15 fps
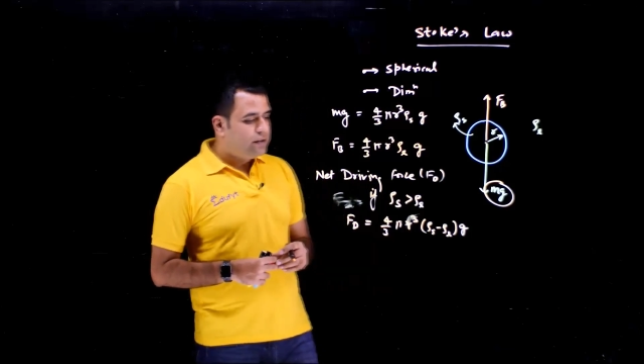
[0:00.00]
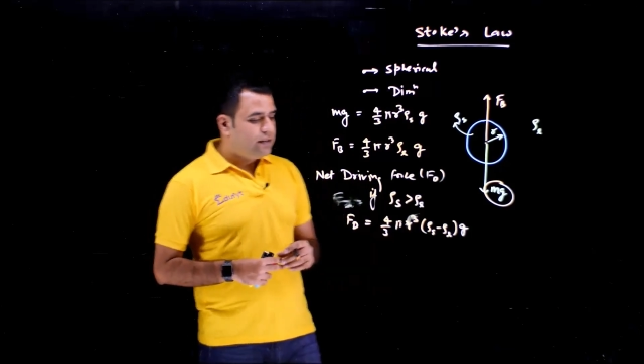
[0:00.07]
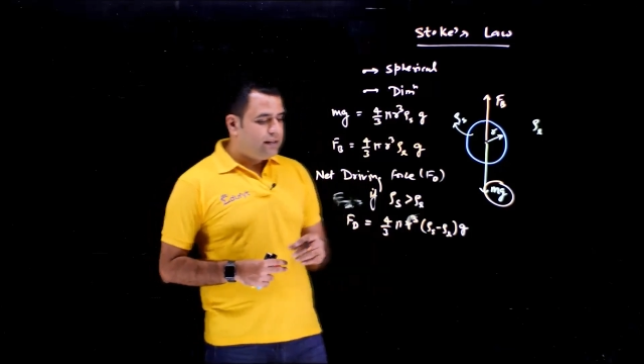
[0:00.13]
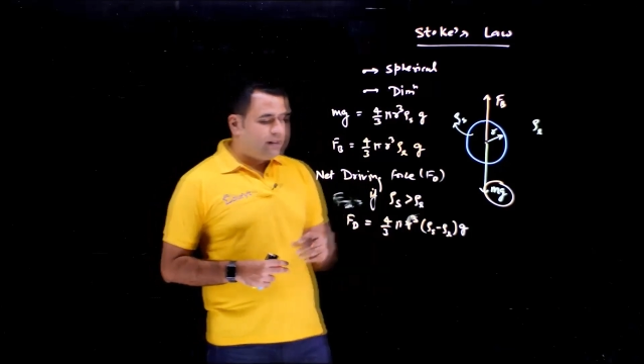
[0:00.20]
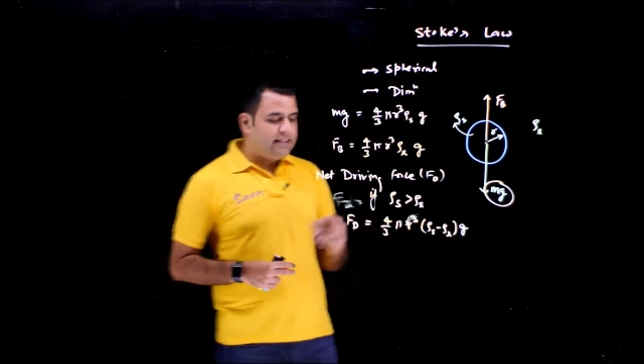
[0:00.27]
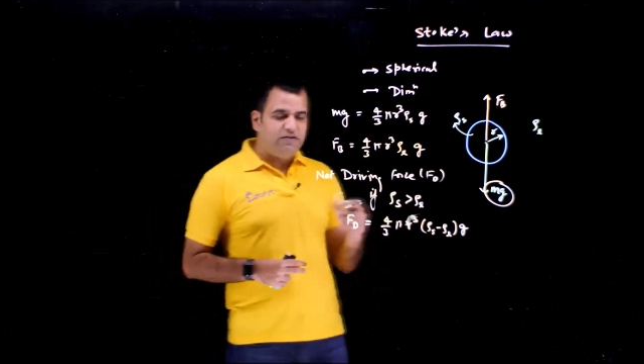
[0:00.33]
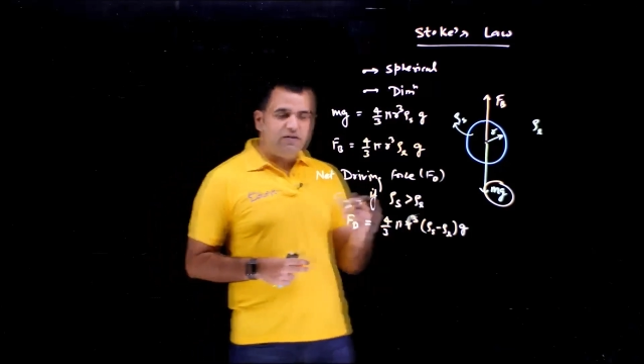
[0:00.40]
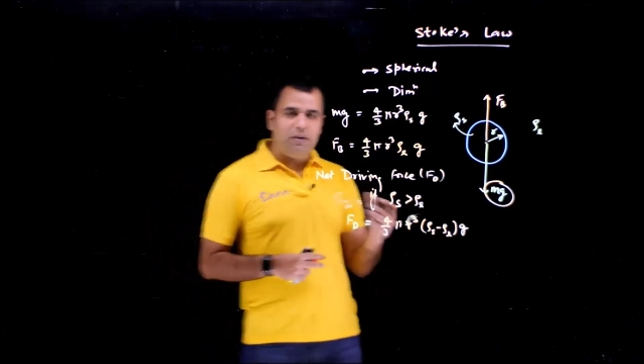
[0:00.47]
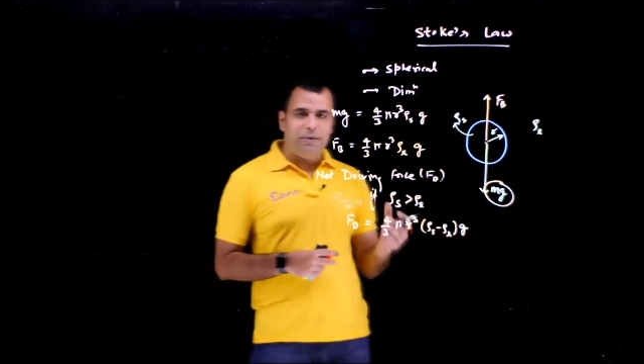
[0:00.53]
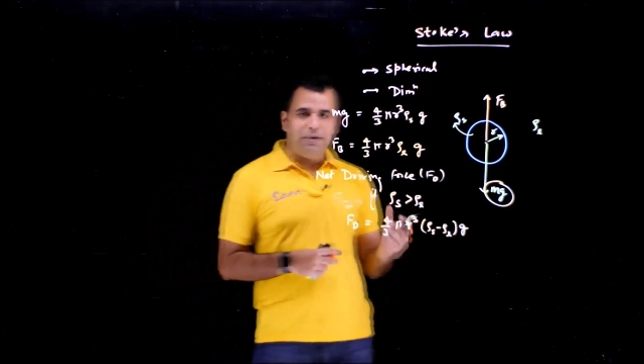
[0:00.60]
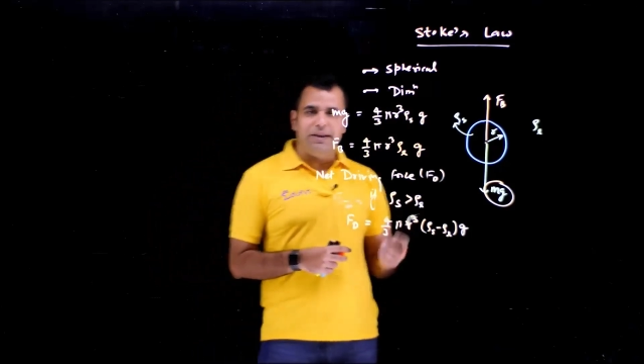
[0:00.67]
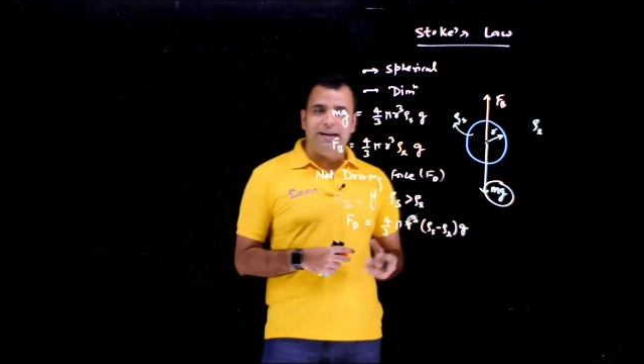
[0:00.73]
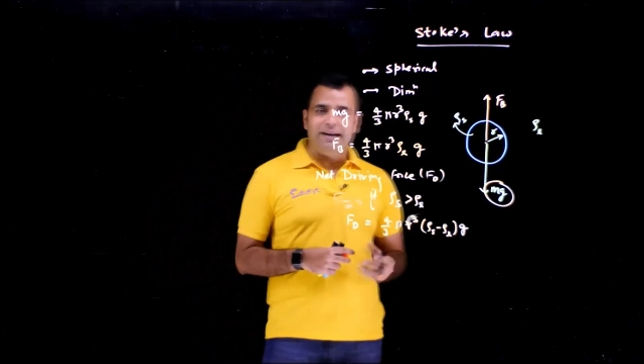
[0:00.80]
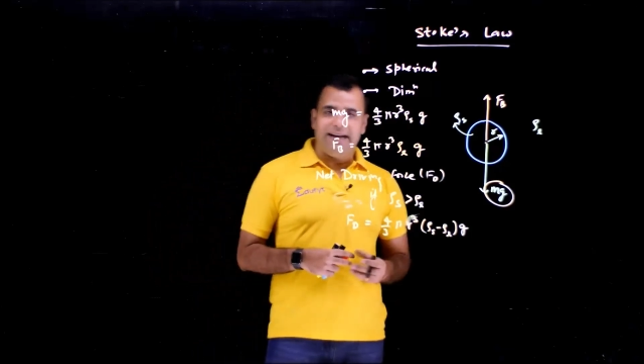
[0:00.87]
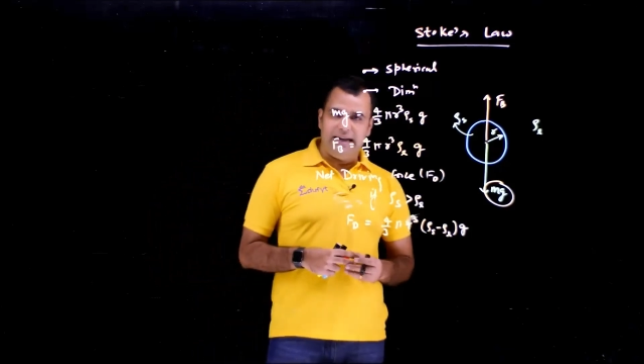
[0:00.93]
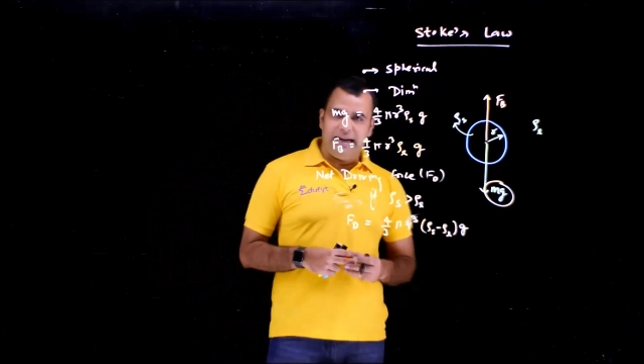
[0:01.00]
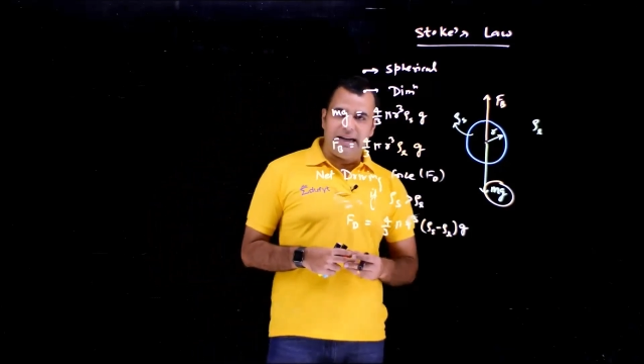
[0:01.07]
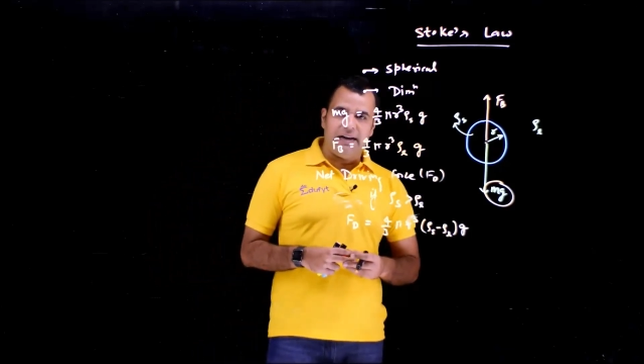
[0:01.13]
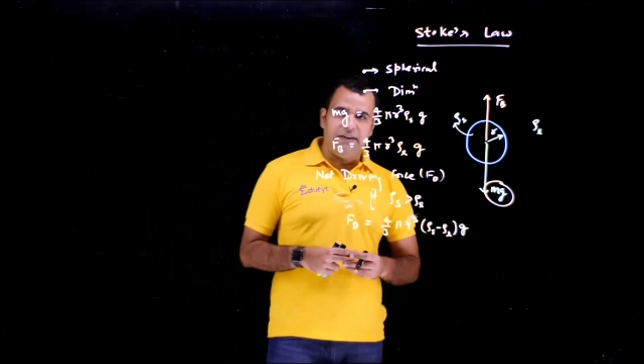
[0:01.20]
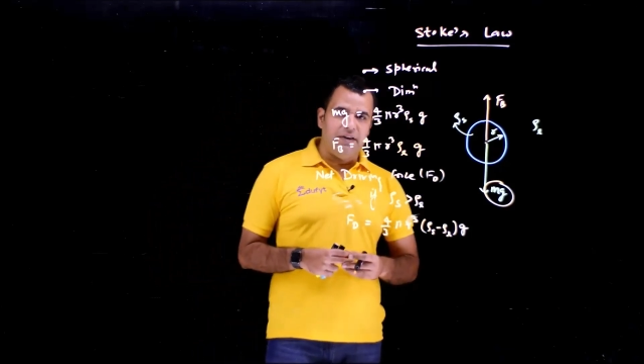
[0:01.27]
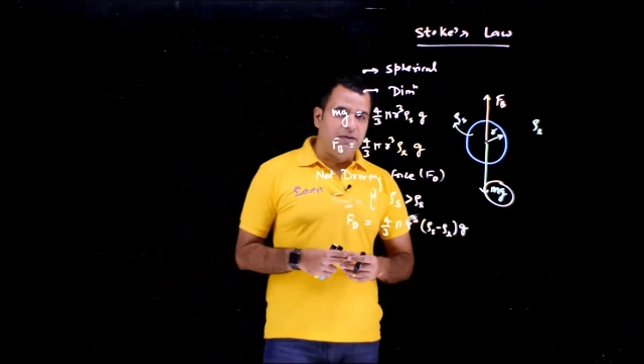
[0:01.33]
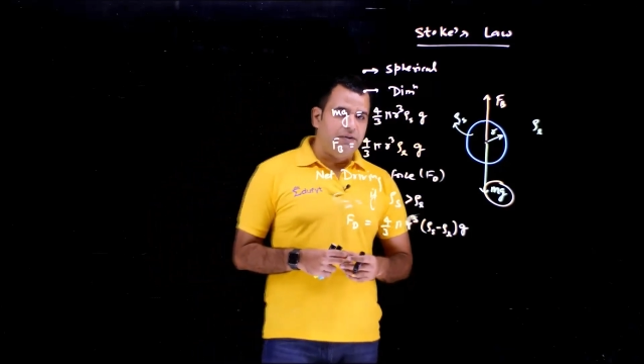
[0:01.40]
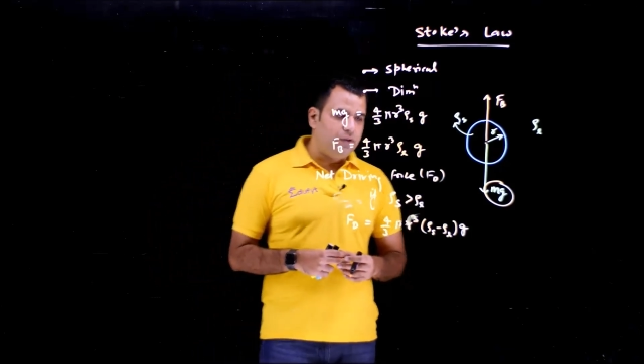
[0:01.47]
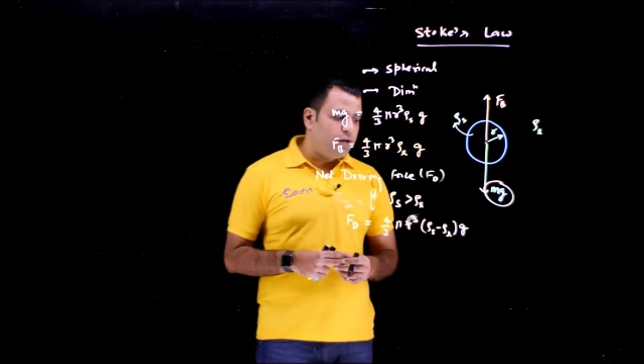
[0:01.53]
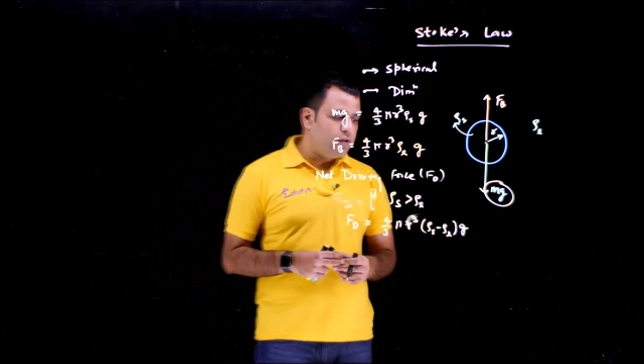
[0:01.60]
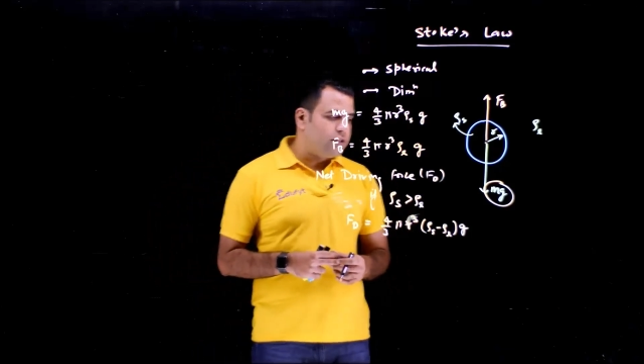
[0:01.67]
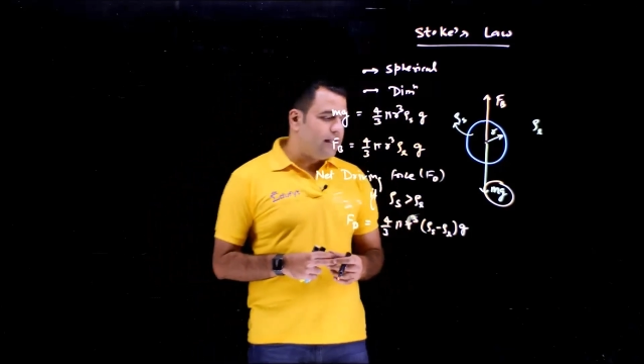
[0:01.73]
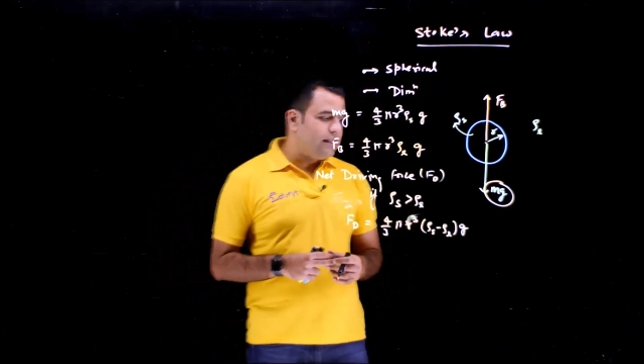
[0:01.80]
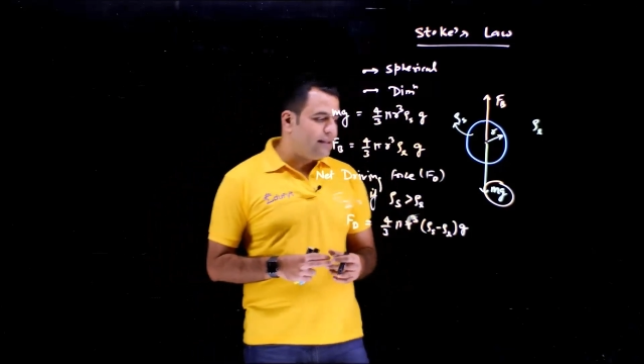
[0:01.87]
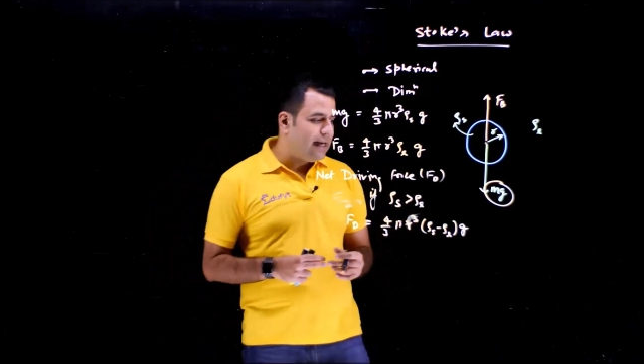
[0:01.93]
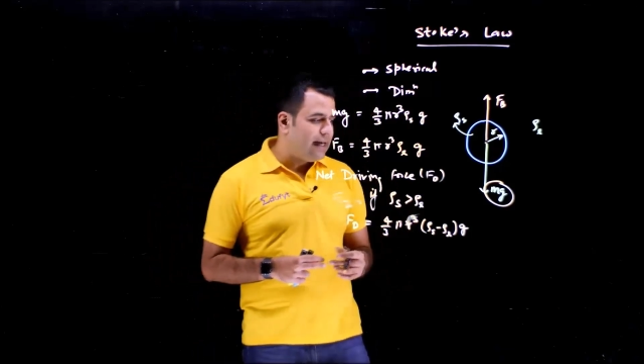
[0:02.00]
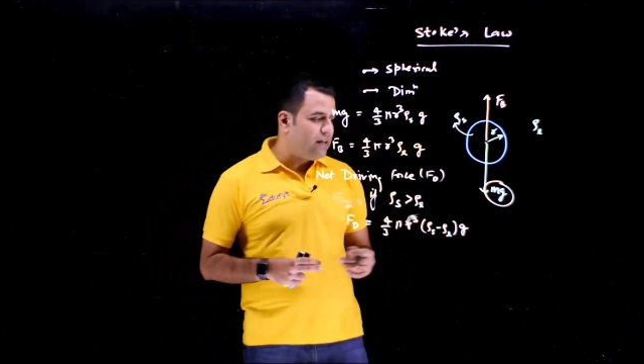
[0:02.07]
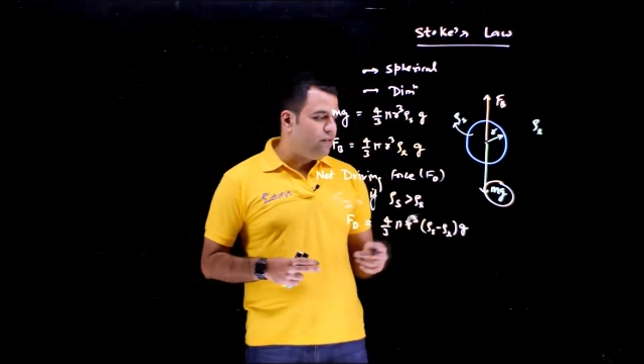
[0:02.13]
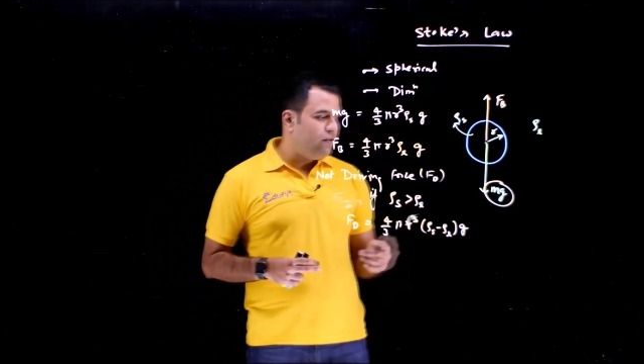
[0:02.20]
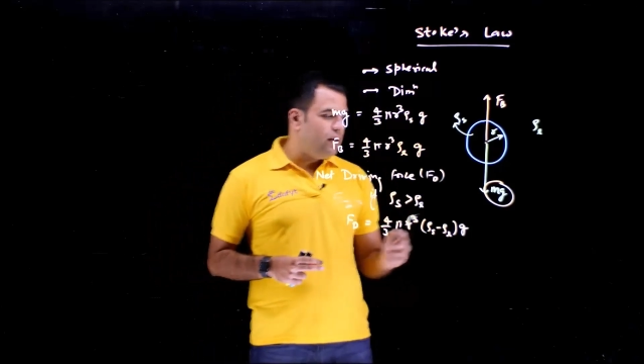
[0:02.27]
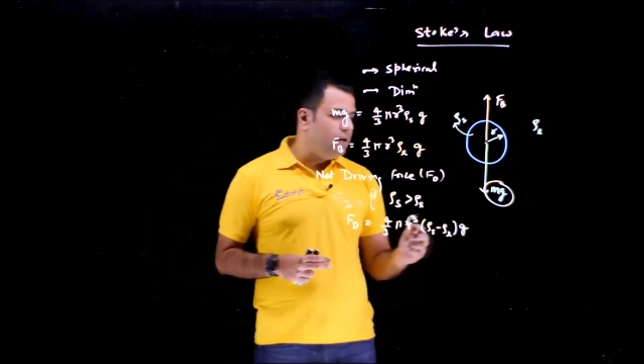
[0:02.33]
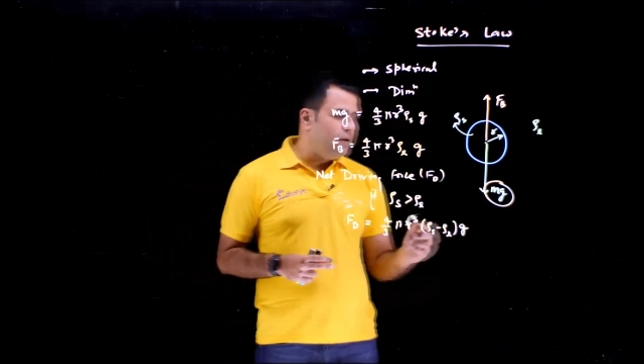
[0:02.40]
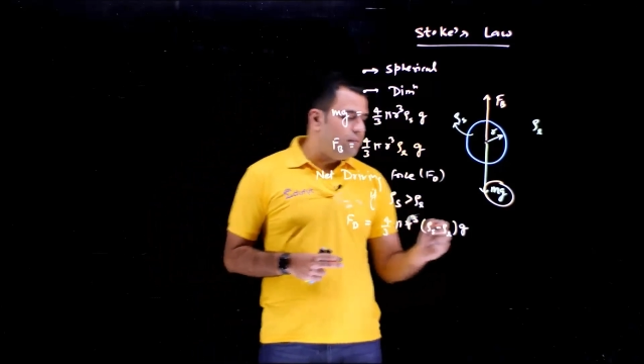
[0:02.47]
this will be the net driving force, and that will